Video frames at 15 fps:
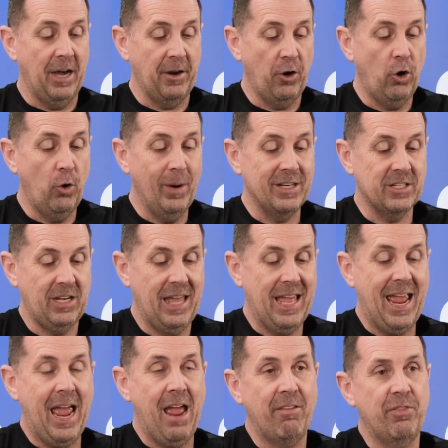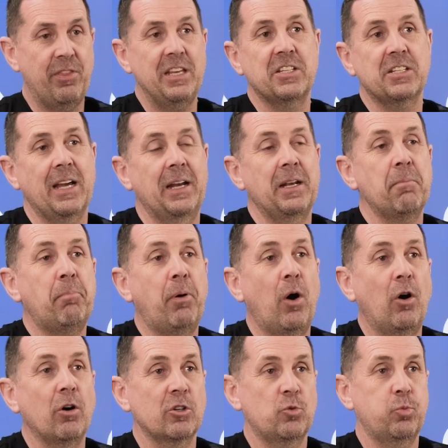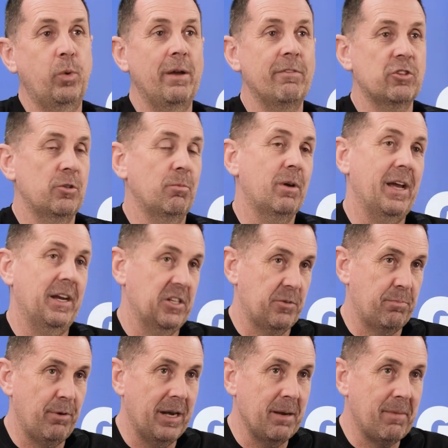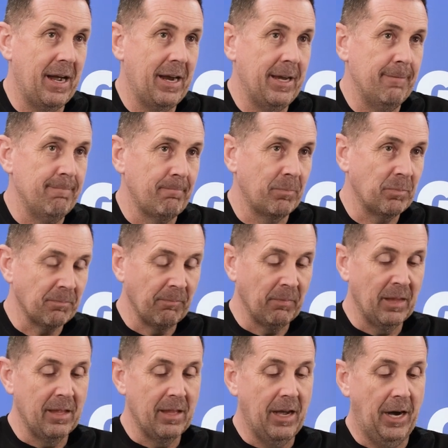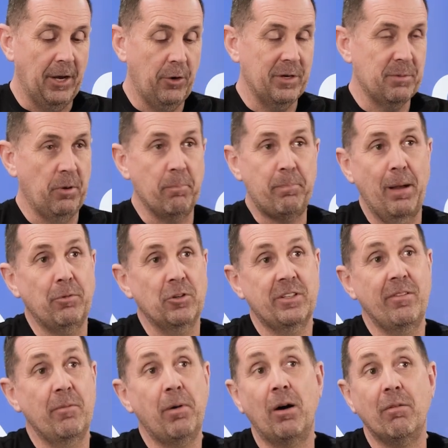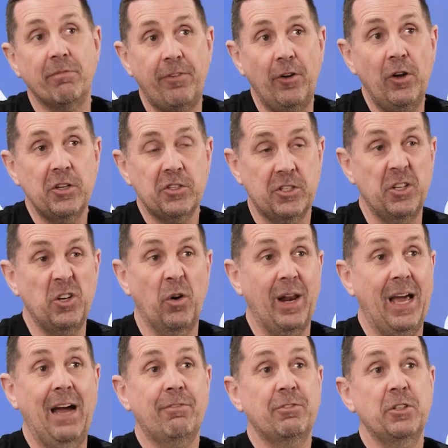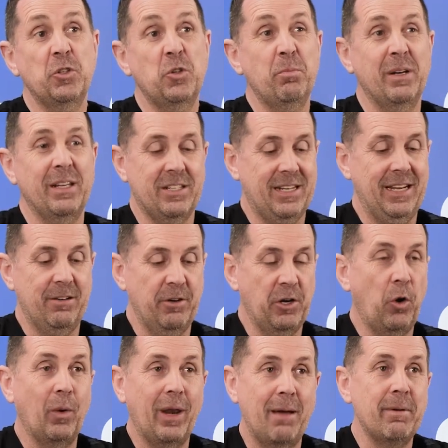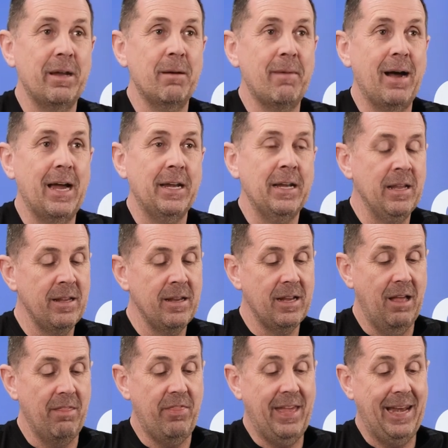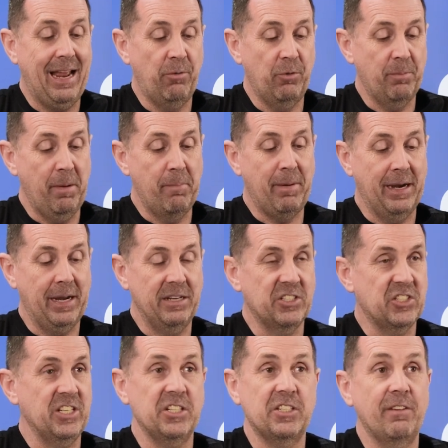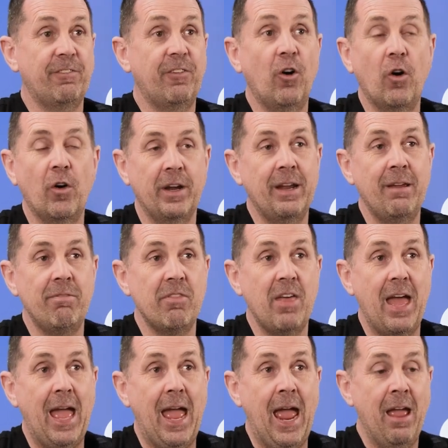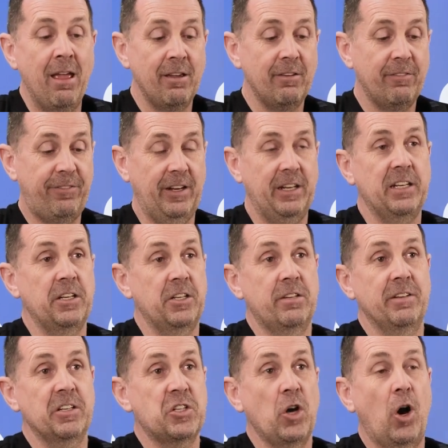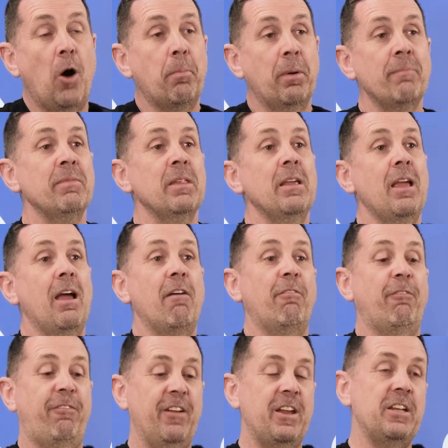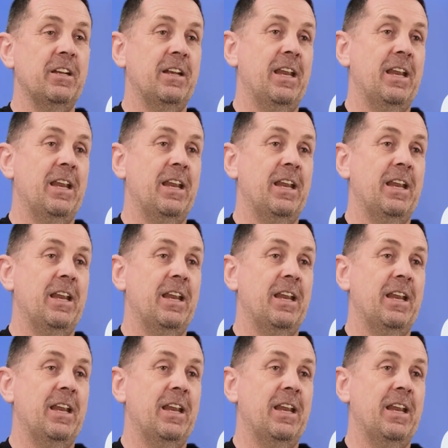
I'd always layer these kind of pots with some kind of spreader matting. I'd always put pebbles in the bottom first. You don't have to do, but it's kind of an old habit of mine. And then I would be banging 60-40 in there, filling it to the top, feeding